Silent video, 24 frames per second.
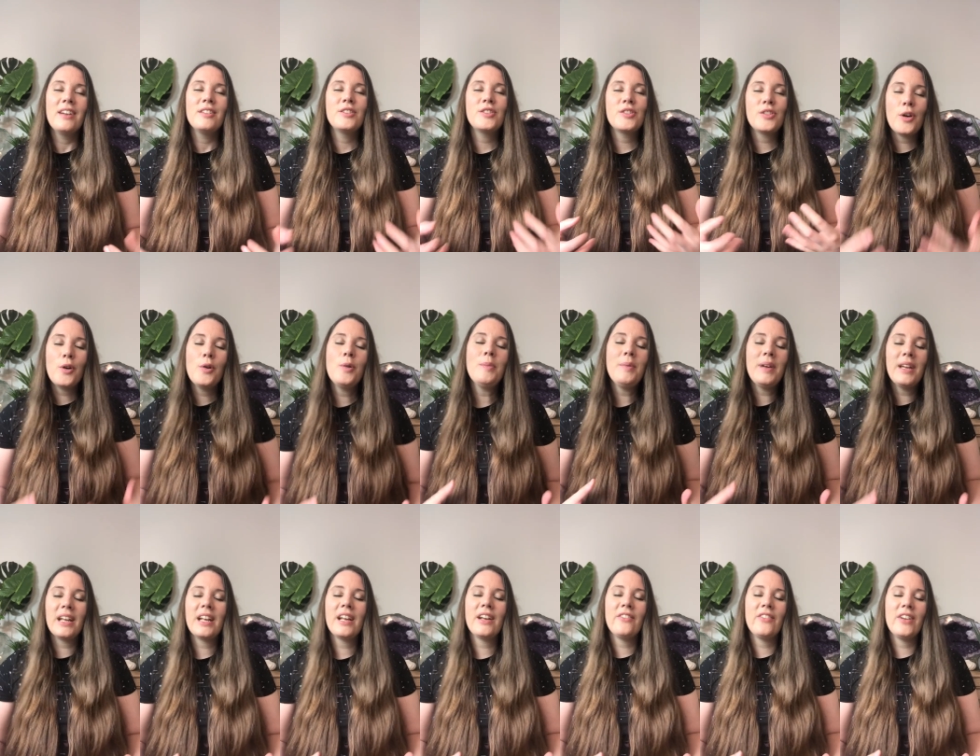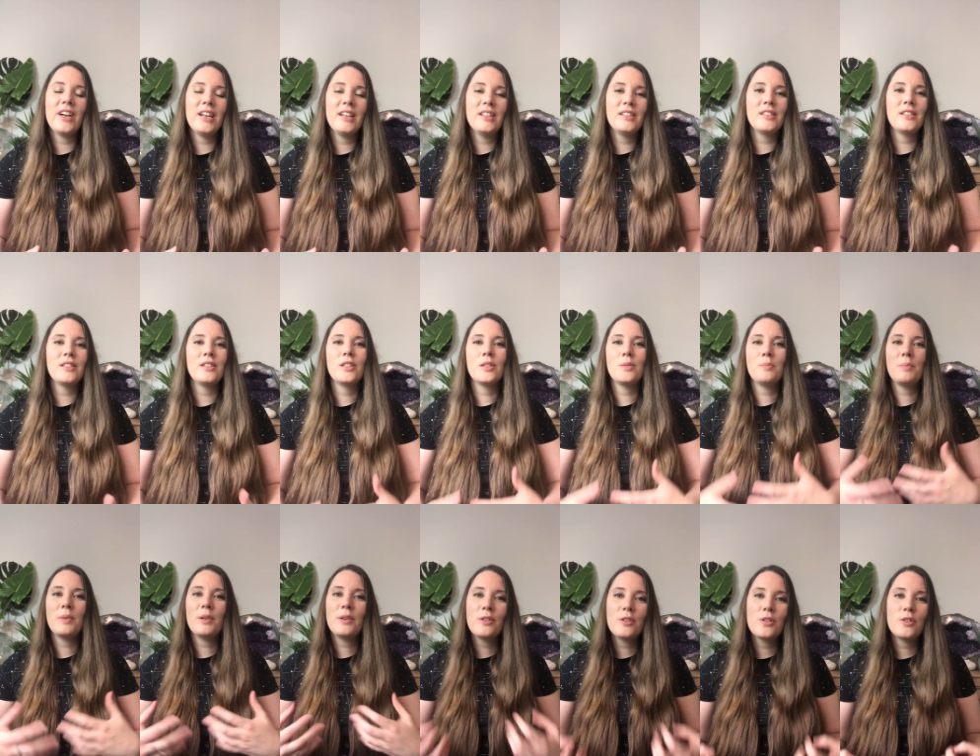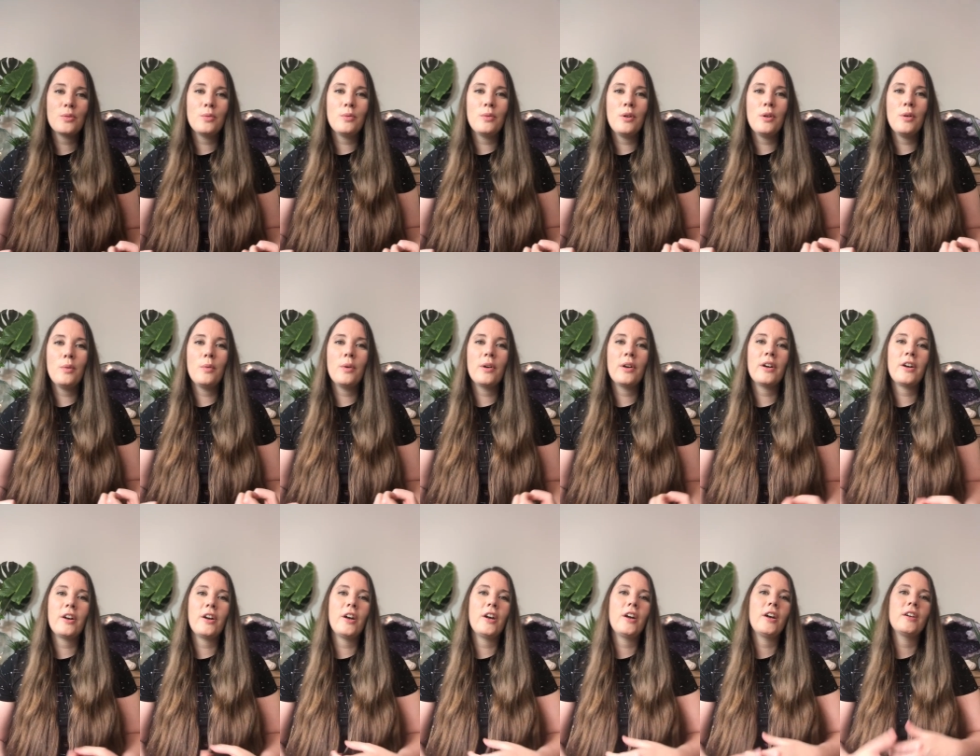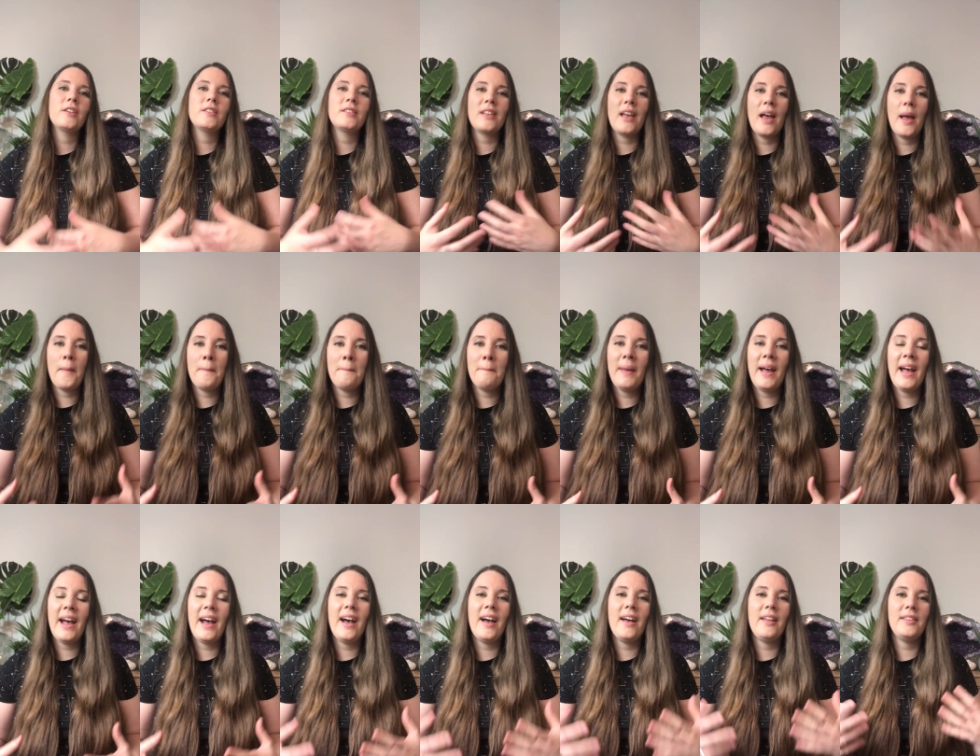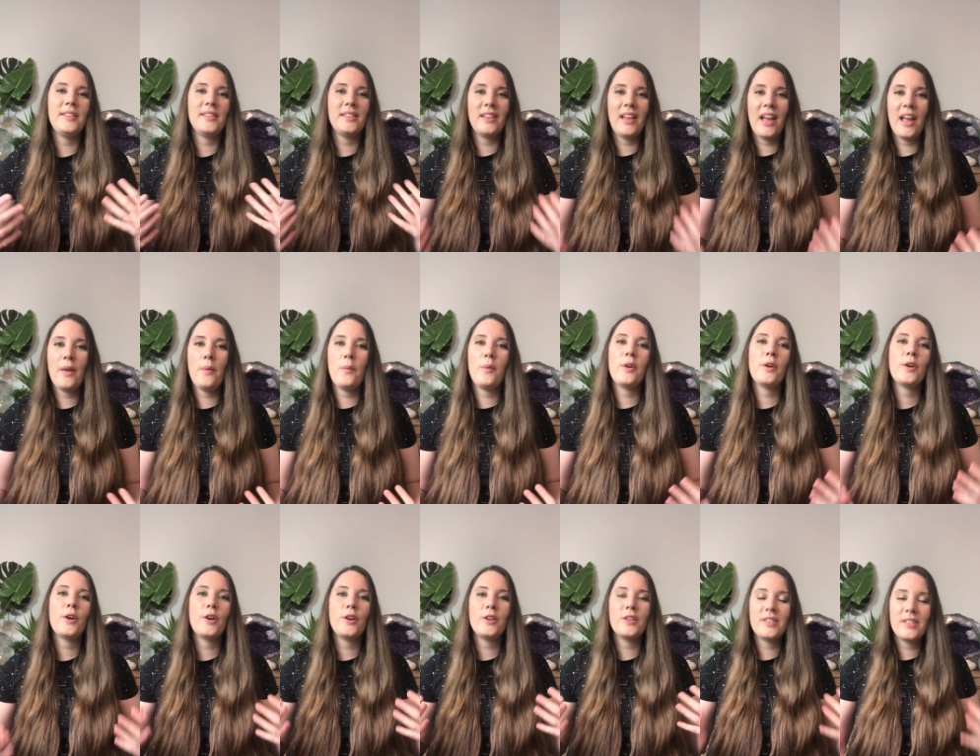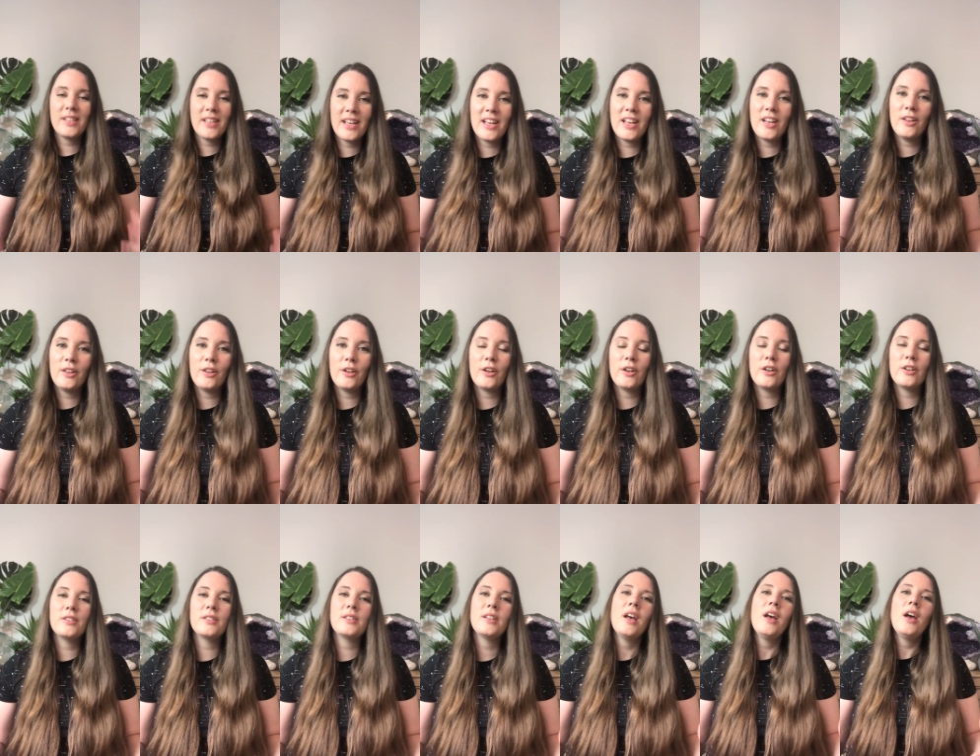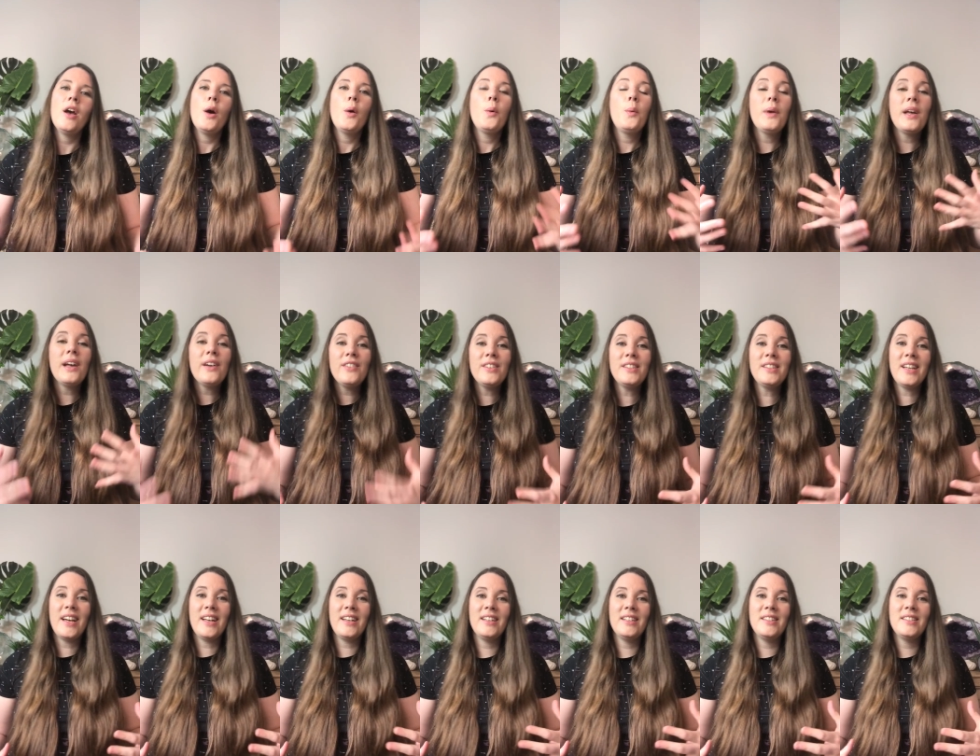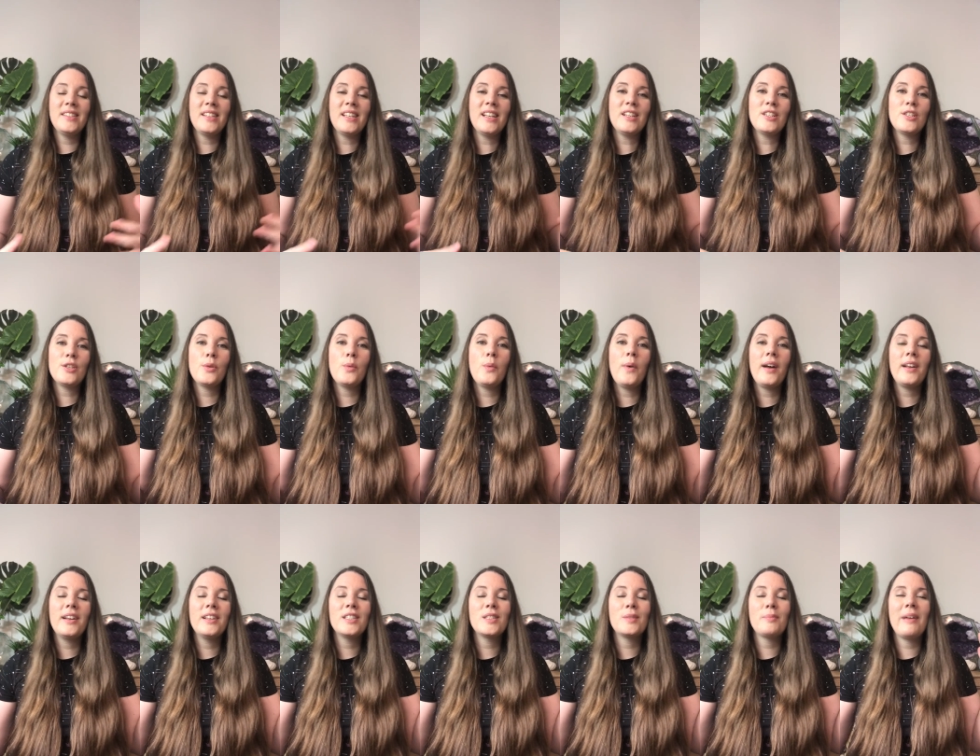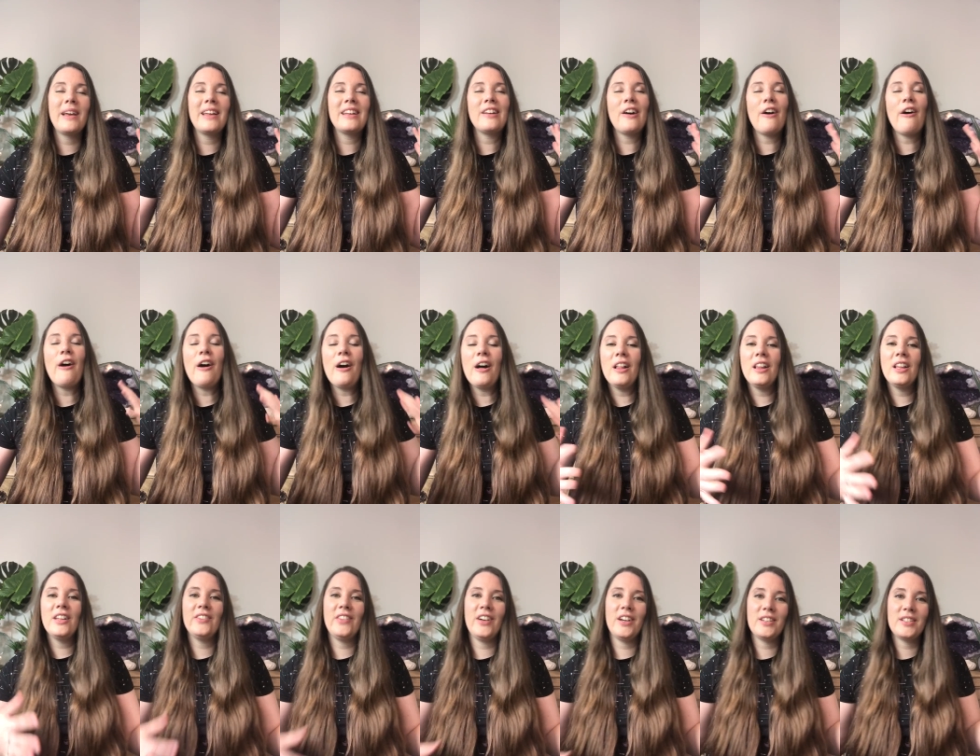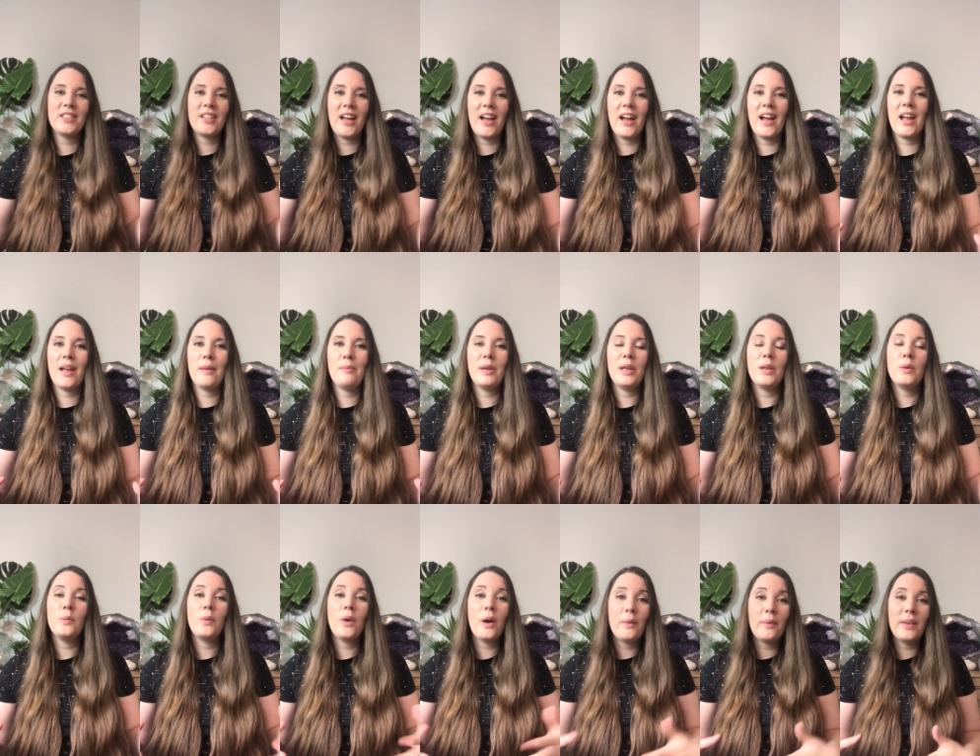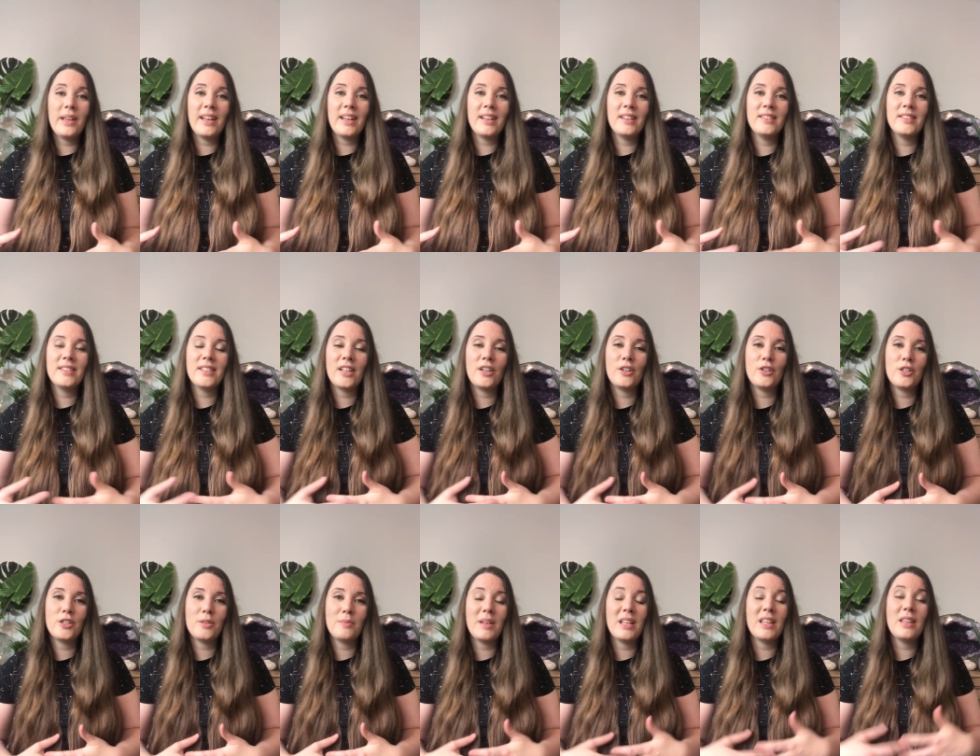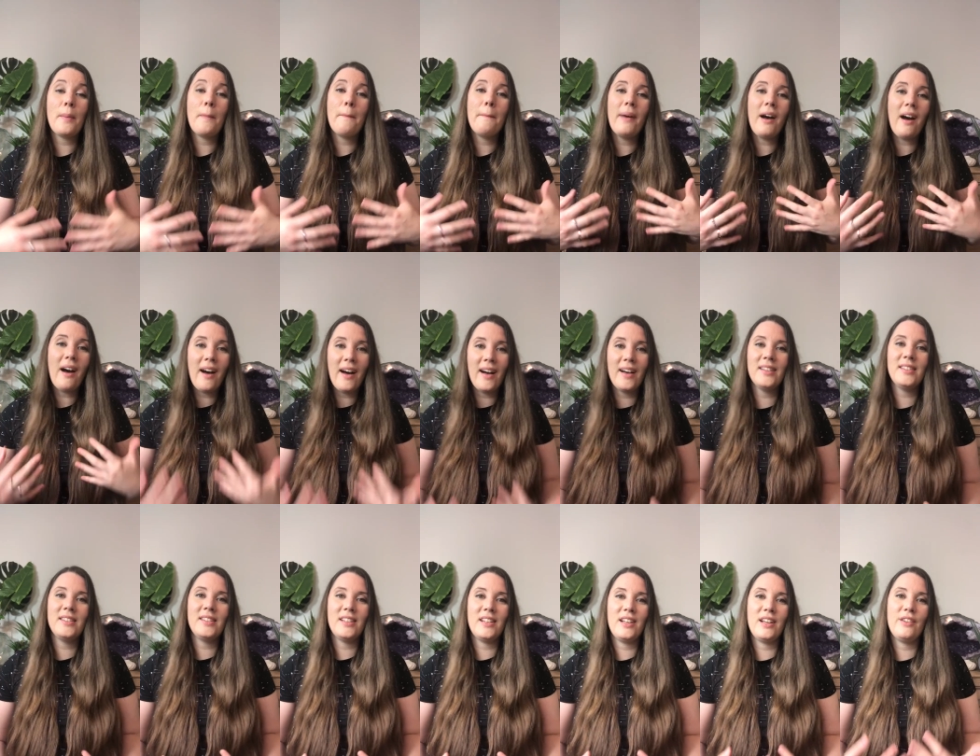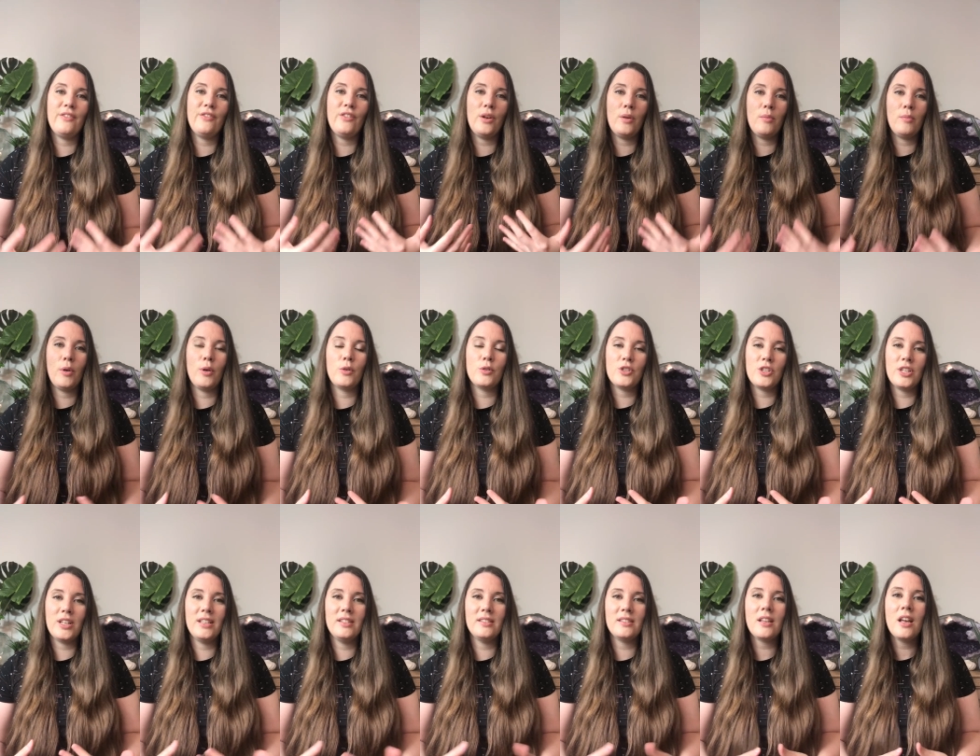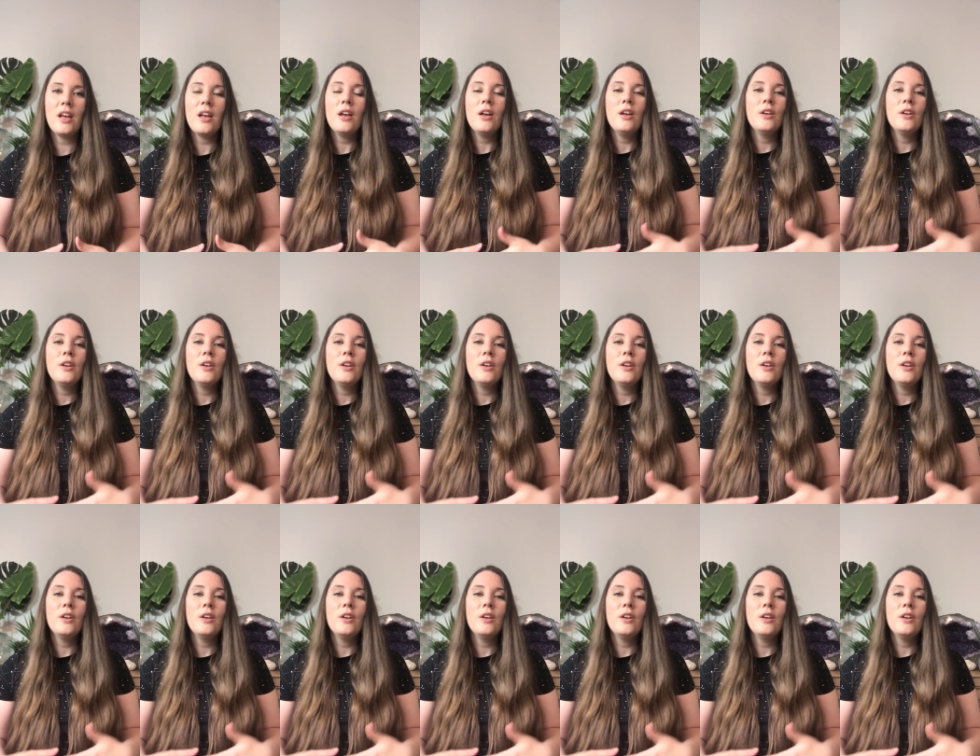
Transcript: So many of us spiritual workers, empaths, light workers, healers, we have a tendency to want to spend all of our time in what we consider to be the positive emotions.